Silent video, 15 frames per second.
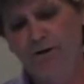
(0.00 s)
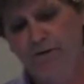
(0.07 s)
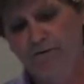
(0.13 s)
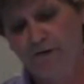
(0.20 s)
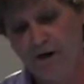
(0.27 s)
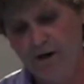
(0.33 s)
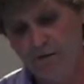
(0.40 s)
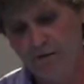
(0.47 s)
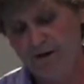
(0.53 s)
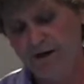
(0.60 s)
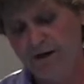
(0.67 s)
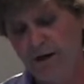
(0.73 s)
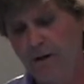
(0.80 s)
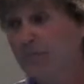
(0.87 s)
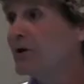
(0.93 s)
of where the
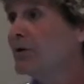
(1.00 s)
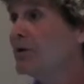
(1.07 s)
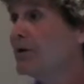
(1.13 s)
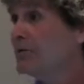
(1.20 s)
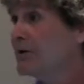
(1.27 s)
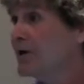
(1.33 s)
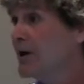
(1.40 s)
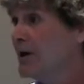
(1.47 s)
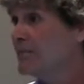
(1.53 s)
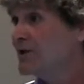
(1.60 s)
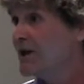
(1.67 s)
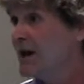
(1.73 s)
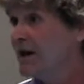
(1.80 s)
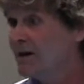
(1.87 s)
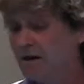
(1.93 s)
Columbia River
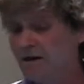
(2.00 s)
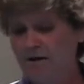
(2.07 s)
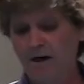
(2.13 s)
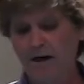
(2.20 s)
comes out